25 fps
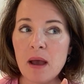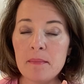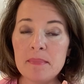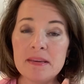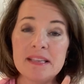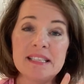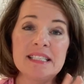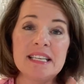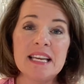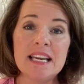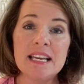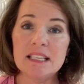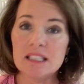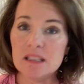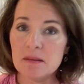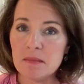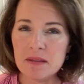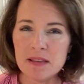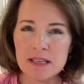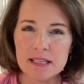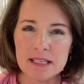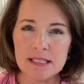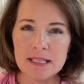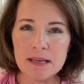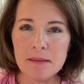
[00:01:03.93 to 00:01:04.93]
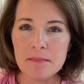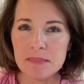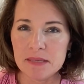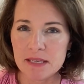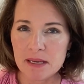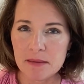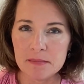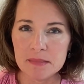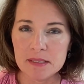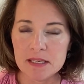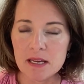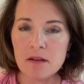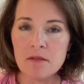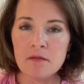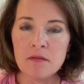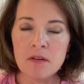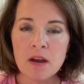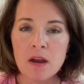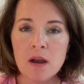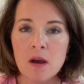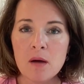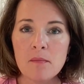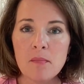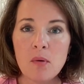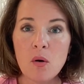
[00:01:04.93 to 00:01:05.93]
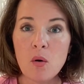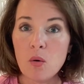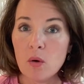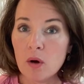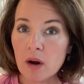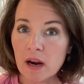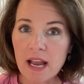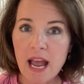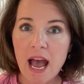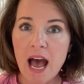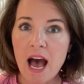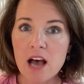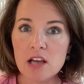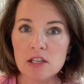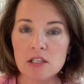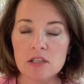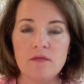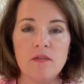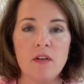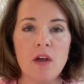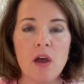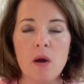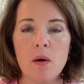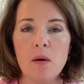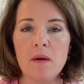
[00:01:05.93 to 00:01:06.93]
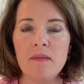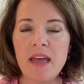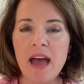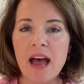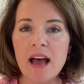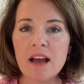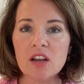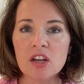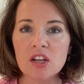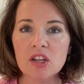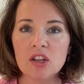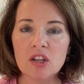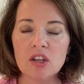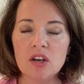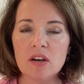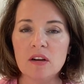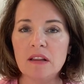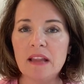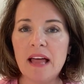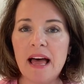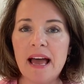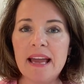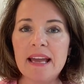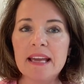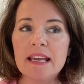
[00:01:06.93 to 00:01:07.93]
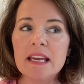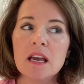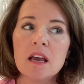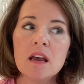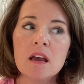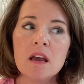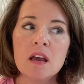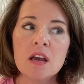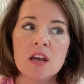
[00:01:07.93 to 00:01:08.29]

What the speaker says: be seeing some of the symptoms of poor cash flow, and that could look like,